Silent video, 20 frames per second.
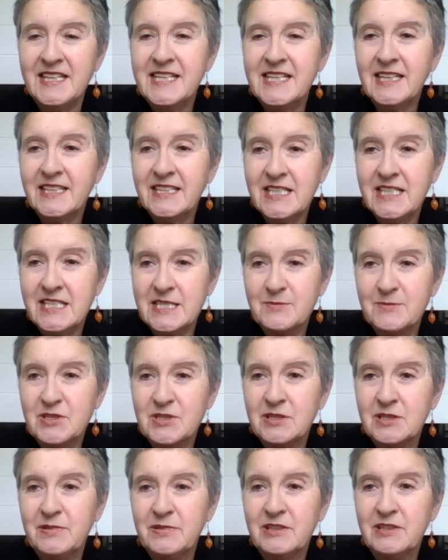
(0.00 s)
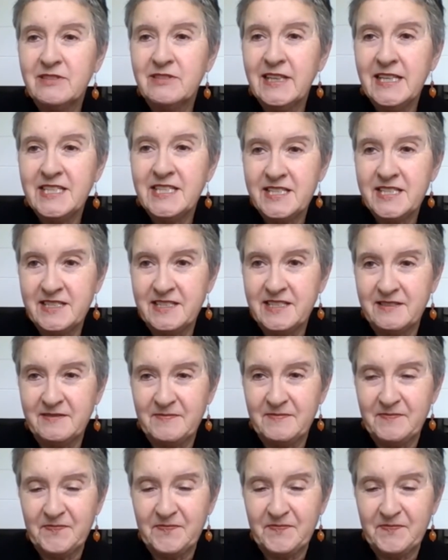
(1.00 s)
Antagonisms can be created
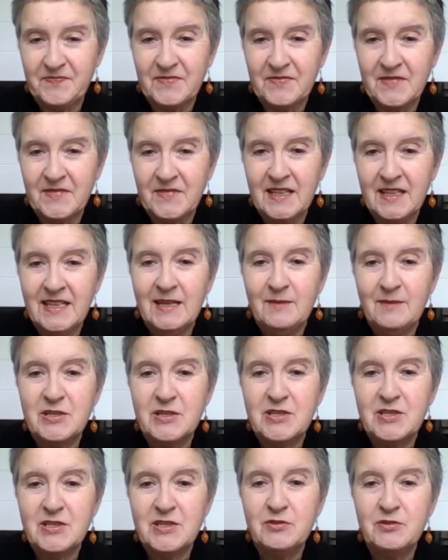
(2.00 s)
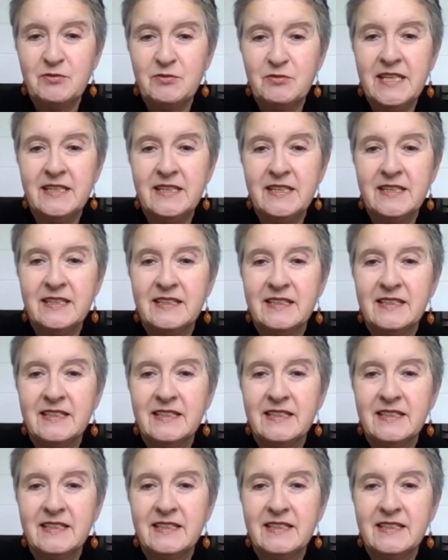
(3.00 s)
between